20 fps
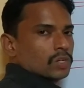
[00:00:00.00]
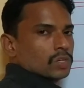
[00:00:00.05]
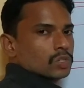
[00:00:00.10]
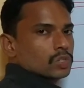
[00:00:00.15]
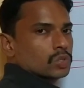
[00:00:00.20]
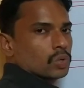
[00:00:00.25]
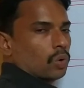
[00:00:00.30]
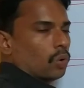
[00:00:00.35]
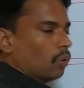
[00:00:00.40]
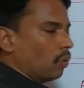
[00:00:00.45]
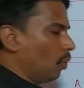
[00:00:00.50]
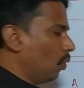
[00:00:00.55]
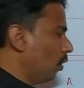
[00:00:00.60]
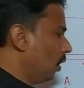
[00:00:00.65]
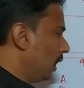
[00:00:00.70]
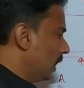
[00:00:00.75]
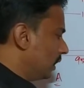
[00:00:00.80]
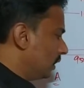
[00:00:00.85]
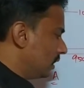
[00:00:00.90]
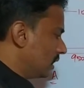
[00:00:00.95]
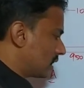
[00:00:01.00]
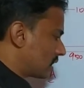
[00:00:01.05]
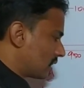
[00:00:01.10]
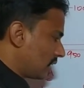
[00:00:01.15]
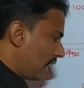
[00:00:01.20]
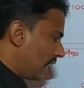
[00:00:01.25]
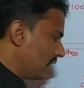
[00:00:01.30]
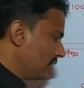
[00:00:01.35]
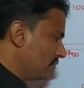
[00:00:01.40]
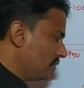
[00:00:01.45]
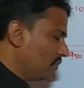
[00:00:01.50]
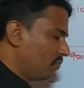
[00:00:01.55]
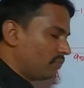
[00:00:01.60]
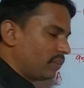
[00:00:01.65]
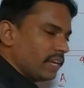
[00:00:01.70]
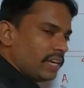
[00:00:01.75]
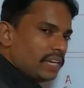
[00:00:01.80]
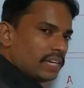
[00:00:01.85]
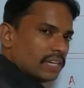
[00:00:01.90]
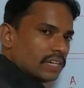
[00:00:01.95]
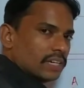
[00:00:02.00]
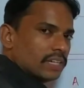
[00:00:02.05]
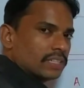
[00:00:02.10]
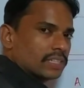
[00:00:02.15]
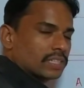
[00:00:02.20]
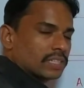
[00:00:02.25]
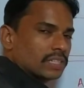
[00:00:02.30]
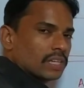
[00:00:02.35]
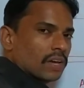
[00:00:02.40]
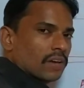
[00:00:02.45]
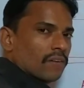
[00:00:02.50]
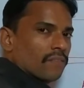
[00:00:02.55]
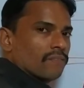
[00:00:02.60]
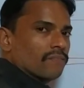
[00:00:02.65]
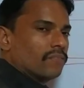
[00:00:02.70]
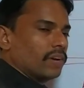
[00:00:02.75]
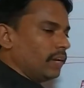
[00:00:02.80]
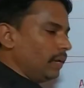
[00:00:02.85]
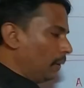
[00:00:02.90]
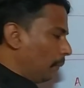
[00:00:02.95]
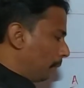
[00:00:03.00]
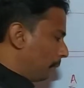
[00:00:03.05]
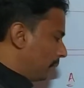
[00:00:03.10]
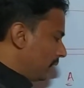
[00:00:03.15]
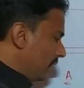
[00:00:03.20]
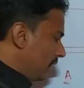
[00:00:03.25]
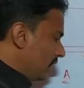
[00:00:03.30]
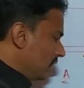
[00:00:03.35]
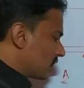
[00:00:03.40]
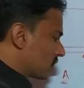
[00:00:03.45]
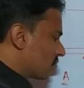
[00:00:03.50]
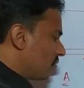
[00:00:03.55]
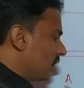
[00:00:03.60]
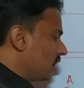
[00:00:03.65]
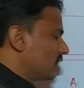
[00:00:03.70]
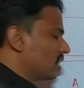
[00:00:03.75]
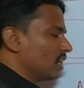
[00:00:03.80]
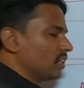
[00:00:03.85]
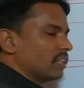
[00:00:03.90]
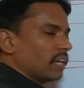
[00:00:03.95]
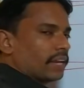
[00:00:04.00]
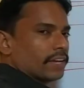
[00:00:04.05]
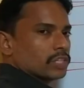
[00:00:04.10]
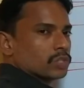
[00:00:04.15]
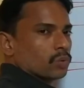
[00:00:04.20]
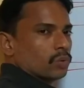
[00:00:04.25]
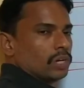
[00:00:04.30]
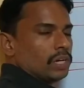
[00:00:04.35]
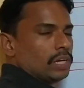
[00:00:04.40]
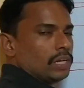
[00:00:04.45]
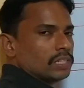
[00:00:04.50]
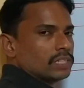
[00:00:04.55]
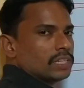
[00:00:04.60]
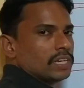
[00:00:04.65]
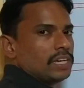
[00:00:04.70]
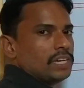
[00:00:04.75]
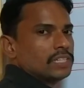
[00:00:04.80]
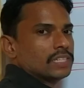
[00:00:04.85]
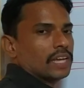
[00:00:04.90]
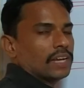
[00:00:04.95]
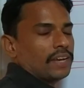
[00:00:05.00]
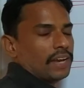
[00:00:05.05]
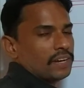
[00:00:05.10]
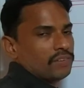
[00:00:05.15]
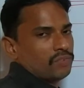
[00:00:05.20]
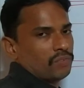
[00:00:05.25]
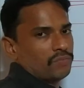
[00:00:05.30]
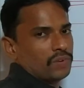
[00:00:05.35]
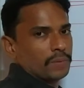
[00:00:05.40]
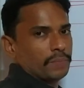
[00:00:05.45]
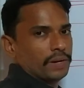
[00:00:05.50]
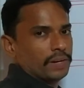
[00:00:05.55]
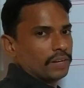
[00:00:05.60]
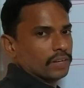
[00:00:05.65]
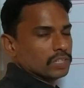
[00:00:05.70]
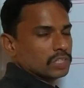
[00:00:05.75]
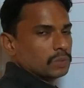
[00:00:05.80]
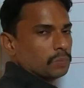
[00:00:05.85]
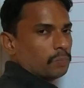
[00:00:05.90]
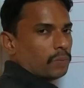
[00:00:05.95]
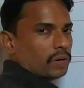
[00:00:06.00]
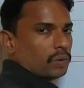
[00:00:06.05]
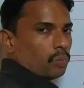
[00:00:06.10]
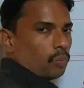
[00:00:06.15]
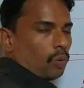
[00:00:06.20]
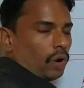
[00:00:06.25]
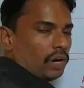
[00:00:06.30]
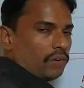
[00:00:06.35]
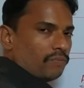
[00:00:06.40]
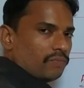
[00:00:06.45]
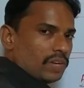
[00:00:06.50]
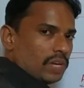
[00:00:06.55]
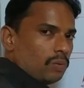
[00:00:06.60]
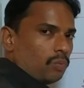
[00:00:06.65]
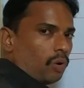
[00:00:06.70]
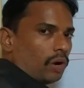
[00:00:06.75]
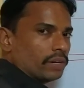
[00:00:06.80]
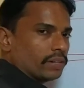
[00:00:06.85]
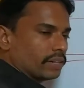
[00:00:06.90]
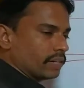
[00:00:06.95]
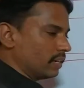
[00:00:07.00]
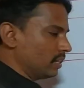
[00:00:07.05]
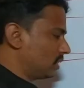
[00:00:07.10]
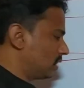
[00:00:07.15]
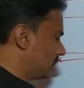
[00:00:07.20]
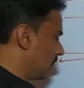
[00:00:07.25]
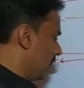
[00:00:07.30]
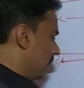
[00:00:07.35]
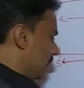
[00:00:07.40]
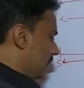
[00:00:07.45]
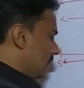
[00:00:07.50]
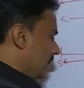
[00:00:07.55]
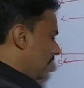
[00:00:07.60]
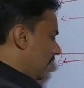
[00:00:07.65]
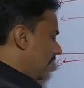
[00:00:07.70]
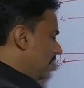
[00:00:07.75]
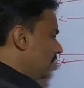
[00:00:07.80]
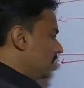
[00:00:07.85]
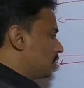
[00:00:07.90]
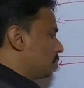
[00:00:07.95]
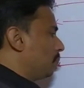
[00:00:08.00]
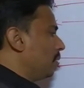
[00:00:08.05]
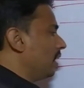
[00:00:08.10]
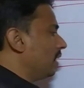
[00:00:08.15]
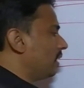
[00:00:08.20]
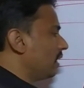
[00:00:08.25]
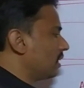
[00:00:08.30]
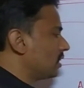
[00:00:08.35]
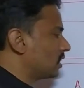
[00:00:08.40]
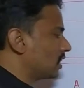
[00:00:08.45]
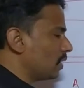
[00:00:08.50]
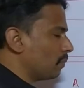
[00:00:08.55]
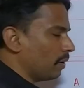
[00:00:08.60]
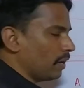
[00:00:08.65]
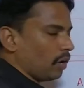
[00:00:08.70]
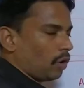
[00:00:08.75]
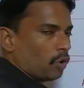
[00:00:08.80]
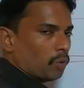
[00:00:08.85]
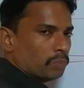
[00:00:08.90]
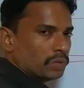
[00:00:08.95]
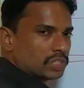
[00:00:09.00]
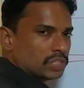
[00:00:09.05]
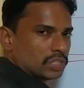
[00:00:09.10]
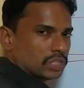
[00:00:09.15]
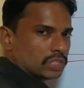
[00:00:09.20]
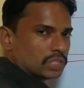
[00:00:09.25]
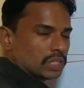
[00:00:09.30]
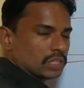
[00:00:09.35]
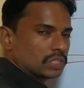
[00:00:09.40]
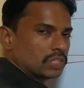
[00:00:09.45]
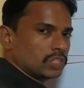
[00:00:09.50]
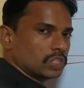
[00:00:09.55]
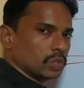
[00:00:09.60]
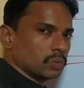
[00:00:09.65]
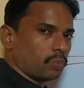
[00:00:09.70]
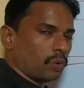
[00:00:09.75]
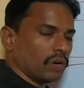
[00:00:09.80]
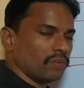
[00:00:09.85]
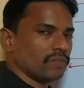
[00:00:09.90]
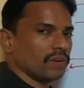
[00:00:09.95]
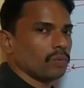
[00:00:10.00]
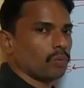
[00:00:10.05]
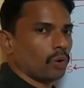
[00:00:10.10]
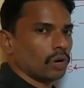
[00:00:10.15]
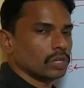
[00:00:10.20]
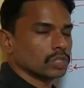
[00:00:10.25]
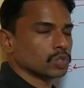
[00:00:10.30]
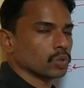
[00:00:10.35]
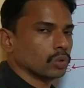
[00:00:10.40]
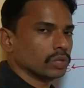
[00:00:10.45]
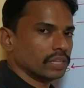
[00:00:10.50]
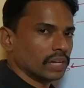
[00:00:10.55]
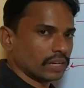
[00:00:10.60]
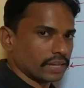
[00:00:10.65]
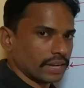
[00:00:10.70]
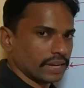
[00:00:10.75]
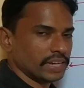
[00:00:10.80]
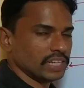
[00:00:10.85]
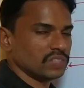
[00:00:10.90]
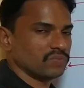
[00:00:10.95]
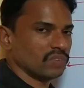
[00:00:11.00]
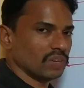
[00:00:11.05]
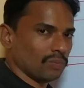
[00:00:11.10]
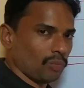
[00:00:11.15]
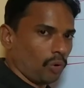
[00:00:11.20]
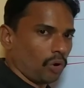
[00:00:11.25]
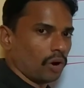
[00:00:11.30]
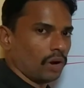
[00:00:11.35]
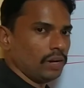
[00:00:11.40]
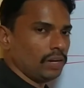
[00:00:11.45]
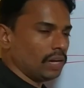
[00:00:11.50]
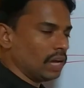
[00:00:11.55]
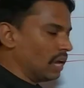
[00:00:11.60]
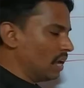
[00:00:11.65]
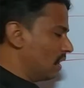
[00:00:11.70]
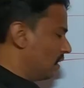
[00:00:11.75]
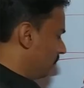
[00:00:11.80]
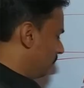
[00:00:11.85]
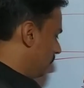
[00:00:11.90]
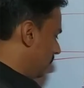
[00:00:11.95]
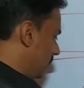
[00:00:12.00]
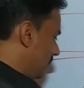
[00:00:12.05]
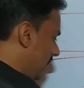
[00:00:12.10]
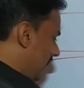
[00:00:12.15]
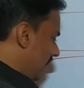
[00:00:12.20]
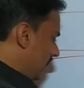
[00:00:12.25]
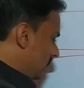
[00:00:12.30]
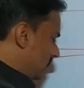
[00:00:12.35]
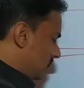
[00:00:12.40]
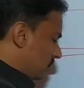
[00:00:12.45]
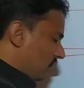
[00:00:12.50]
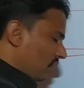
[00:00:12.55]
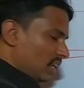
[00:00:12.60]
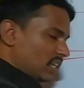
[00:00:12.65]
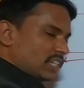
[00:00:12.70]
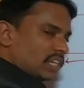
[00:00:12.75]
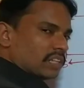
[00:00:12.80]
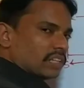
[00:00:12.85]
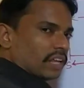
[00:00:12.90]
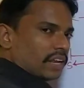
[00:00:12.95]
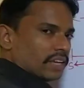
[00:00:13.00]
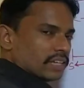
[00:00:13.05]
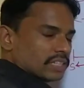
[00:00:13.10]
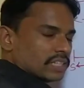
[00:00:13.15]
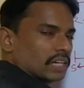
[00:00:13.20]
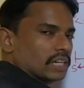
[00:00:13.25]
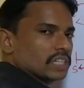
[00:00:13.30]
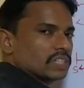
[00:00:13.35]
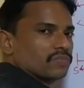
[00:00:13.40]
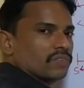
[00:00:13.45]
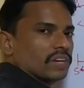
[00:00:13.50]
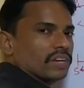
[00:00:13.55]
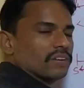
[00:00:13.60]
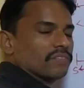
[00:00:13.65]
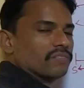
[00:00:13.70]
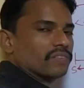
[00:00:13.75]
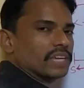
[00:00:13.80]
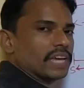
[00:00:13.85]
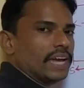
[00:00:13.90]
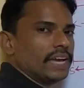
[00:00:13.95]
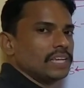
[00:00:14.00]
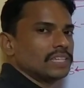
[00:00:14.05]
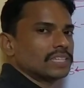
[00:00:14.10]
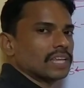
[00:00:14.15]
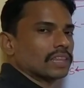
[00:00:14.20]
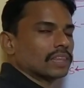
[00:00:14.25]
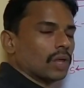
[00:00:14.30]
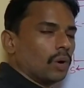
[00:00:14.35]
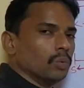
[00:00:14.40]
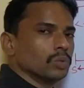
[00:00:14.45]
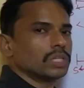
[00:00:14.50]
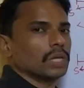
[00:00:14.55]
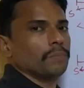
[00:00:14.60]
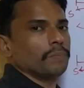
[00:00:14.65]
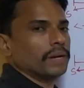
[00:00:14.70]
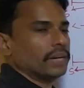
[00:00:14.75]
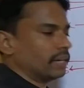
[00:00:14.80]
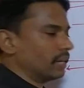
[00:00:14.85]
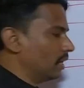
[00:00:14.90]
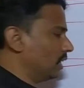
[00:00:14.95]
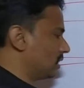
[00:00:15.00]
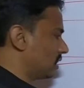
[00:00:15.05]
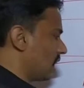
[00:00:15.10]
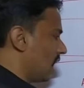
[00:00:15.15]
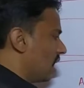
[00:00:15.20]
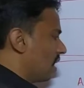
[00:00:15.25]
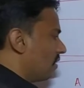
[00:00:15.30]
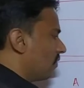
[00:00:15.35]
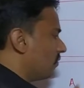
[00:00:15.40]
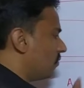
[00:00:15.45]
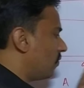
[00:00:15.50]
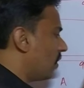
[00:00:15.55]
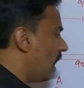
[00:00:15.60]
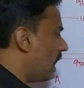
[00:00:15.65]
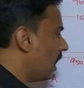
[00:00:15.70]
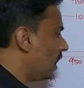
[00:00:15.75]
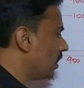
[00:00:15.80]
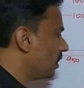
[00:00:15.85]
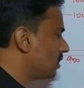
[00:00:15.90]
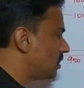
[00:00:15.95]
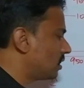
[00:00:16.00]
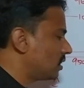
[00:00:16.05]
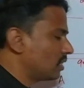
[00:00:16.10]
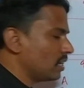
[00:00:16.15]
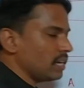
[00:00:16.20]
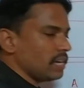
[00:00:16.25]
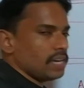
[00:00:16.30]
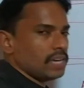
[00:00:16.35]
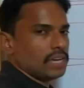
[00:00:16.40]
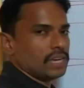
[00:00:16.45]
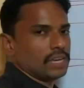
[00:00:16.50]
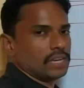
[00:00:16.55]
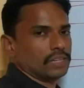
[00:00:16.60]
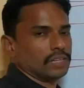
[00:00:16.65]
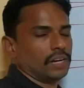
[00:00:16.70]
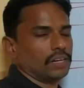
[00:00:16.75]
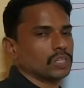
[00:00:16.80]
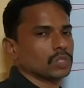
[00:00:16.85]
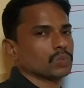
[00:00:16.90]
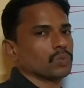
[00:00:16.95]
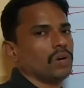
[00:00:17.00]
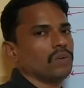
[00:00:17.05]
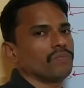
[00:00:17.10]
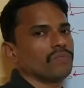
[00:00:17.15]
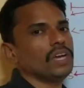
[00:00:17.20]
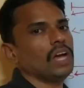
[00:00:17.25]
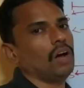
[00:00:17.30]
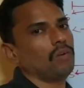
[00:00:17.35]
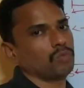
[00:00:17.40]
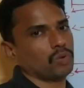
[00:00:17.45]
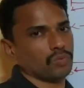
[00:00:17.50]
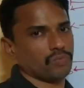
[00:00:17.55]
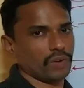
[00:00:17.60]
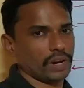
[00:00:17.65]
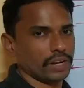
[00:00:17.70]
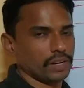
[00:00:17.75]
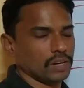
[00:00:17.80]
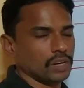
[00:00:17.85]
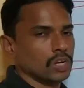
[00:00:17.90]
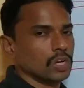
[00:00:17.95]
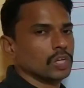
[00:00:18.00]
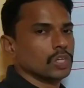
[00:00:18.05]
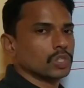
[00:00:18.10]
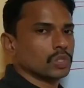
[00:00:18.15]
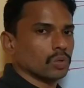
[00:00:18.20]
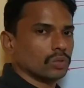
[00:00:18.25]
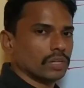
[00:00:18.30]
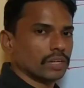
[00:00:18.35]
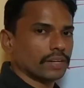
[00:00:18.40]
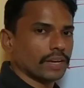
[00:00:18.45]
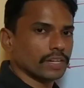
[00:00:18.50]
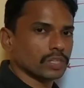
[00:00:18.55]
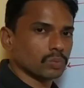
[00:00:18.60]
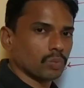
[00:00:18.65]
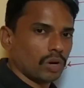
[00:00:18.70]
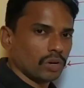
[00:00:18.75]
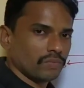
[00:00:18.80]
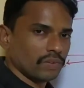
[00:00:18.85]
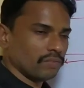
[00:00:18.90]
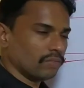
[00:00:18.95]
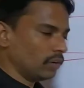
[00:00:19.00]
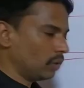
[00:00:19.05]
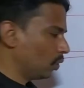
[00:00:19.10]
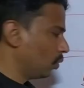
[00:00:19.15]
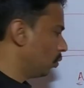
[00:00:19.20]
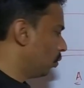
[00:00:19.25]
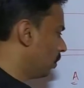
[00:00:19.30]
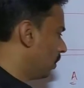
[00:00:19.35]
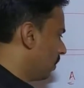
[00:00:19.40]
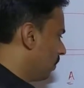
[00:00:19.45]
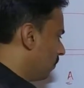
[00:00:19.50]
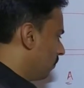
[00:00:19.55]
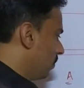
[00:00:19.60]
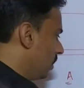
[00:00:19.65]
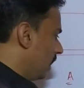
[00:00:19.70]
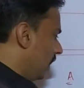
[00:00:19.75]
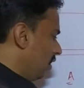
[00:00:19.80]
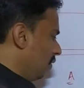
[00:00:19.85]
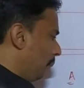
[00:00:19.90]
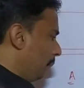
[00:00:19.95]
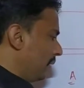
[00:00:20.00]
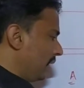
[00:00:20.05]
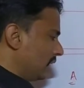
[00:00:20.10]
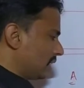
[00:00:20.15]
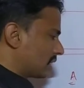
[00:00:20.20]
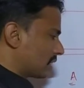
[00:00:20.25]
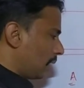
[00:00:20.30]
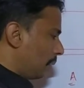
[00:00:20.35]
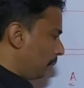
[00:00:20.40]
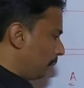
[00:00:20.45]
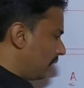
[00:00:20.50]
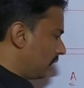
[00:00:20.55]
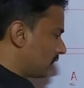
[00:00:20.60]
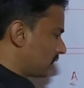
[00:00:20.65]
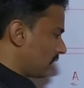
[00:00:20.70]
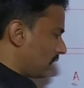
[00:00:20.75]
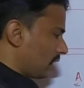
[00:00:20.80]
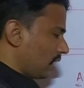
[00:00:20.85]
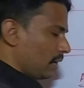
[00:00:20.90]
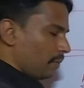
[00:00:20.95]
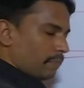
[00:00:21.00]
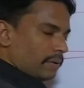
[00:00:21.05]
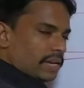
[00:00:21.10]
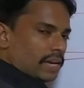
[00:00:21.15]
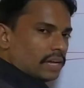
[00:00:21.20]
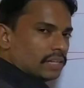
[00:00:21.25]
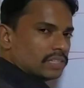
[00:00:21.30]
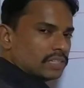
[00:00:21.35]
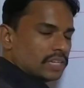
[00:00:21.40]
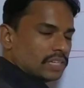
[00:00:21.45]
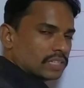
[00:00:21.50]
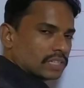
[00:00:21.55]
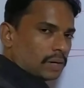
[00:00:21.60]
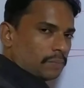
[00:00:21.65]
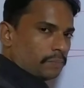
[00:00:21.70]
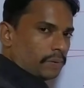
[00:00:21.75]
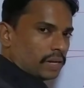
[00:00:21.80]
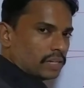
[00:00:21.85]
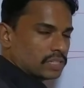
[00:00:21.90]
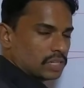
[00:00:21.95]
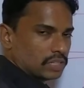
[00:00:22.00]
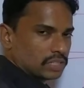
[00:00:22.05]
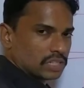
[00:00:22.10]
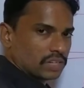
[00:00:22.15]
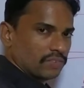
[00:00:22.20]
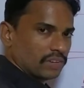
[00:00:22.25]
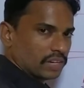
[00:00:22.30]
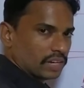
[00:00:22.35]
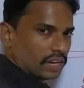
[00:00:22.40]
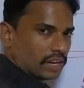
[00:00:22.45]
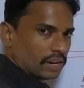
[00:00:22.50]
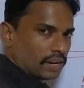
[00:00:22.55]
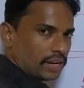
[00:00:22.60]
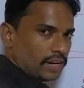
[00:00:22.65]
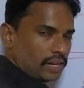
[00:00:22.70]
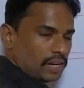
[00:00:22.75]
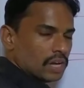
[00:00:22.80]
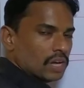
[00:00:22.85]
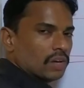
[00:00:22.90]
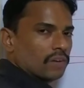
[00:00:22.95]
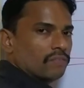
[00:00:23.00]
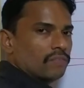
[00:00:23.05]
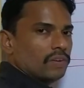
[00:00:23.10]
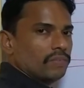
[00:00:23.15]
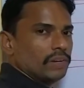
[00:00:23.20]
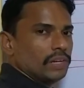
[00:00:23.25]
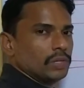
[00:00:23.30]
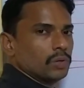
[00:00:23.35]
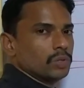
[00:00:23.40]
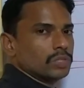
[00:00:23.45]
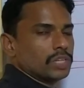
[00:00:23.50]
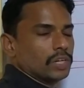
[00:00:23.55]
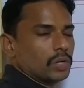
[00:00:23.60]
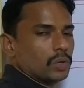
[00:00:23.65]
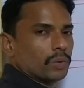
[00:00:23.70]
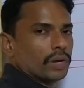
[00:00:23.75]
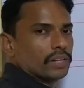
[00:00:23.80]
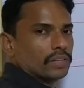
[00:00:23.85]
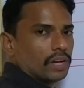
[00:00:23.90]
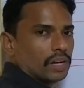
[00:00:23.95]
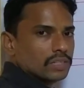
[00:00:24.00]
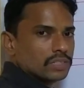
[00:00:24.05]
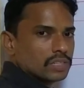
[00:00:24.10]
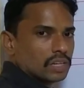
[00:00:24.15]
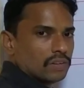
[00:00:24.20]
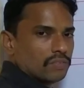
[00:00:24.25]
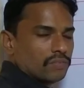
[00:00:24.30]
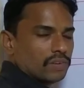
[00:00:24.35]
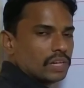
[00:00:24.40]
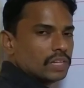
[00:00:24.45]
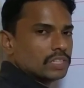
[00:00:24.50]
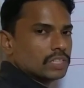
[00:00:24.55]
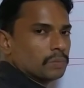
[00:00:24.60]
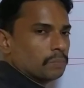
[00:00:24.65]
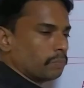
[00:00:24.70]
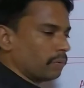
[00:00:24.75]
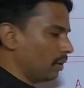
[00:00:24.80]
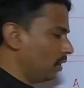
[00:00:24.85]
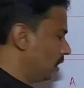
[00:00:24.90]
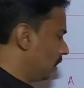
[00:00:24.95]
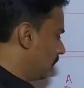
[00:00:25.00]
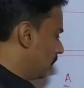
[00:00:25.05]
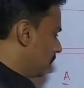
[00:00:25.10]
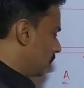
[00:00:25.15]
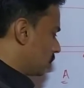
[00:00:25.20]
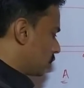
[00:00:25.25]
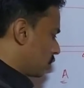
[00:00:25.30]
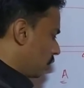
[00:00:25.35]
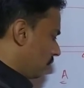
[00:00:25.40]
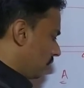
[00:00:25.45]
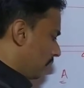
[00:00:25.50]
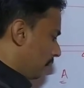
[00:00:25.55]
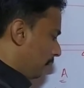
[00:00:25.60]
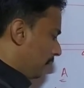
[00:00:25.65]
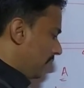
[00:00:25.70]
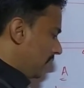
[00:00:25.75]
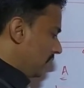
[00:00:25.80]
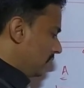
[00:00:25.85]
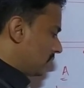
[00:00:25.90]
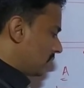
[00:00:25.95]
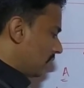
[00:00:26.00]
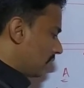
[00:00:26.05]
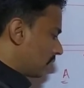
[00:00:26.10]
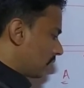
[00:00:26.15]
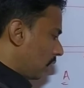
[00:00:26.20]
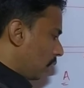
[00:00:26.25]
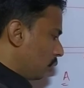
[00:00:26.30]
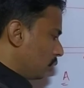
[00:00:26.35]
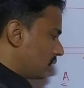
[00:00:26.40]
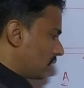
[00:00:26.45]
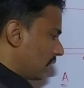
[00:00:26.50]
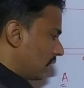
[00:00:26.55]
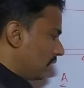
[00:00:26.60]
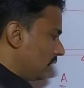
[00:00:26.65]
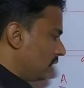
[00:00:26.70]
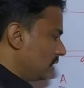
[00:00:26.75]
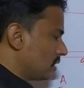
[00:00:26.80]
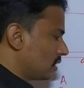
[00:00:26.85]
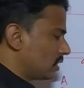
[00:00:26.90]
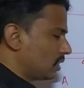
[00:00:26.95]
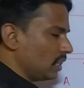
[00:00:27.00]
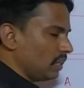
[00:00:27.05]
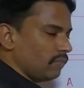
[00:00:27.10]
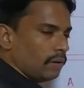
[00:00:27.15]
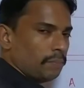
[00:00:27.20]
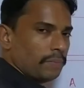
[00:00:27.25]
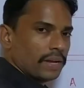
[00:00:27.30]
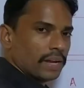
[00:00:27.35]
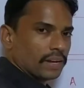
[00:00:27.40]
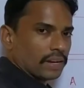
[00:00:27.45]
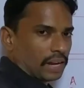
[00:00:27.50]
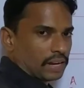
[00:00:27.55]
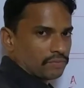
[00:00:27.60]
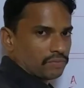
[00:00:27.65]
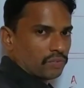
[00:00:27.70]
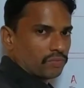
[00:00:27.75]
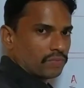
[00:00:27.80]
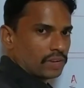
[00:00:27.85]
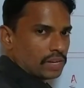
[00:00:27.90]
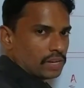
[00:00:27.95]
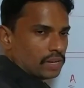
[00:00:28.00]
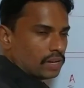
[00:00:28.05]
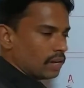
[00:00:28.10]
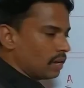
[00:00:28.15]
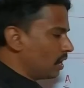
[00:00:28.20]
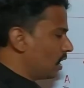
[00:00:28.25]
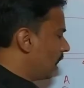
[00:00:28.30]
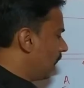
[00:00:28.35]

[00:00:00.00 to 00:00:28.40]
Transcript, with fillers: So this 950 is when B is finishing the race only C is at 950 meters. But what we want is A is beating C by how much distance? This is what we want. So in that case we want when A is finishing the race that is when A is a thousand meters where is C? That is what we have to find. So in that case what we will do? We have B's comparison right? B and C's comparison is given here right? We will use it to get the answer. Very simple. So when B is at 1000, C will be at 950.